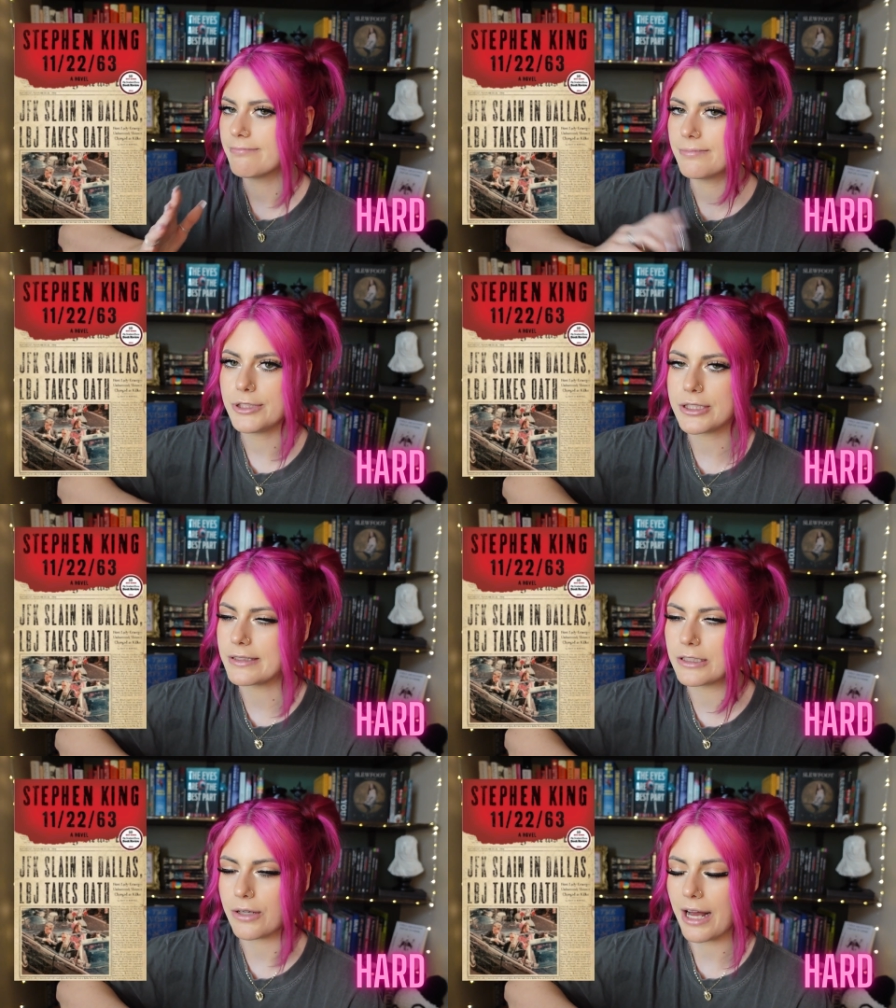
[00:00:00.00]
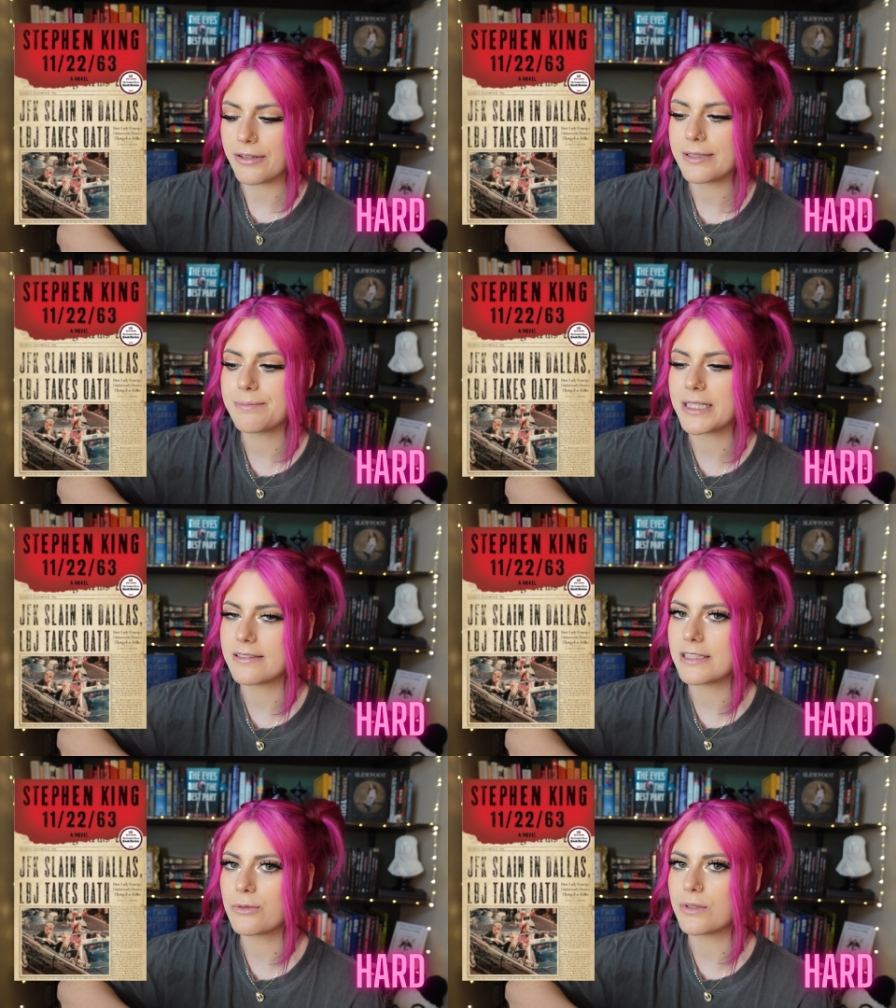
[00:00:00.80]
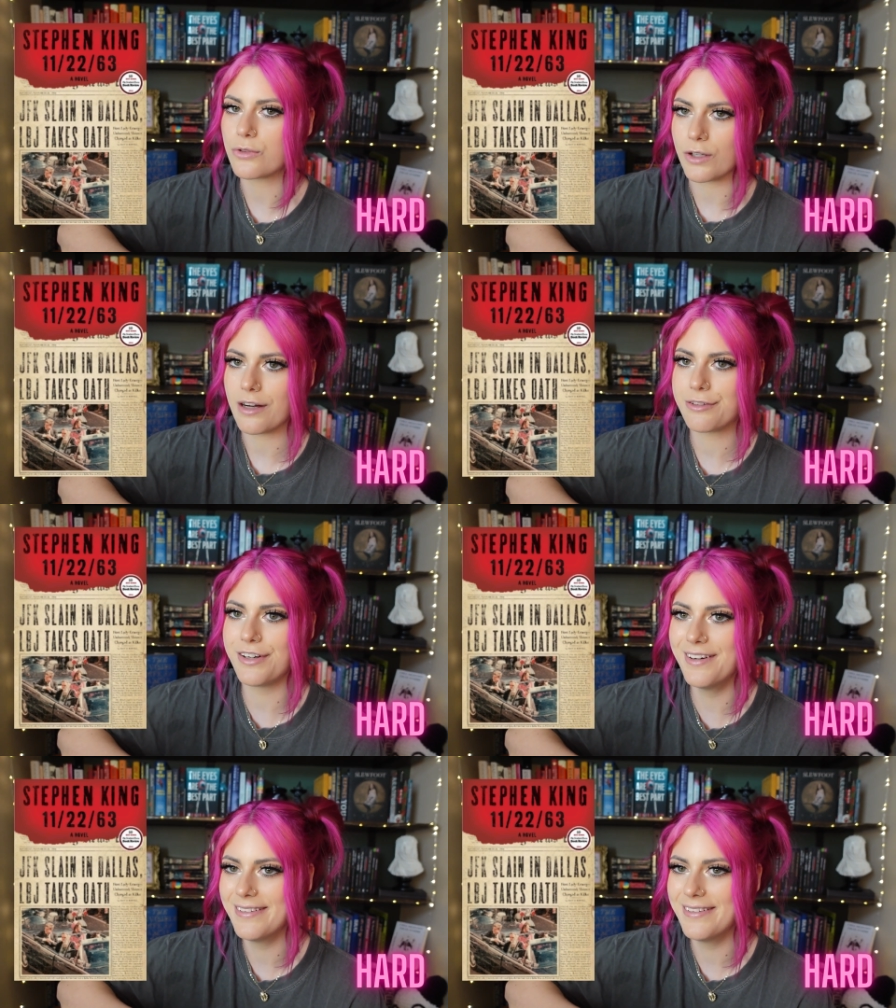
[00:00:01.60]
you can still count it because this one's rough.